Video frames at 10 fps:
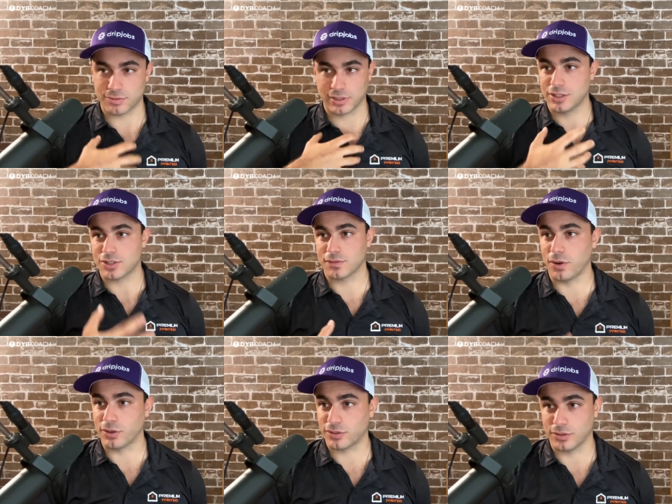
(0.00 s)
really just
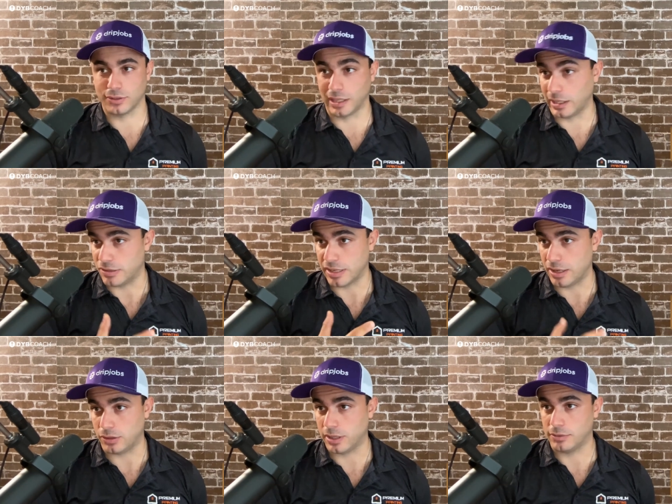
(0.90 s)
focusing on getting a
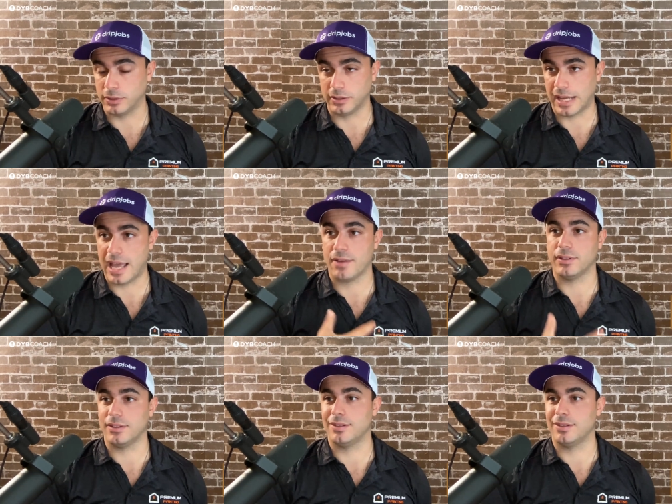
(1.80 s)
sale, not really having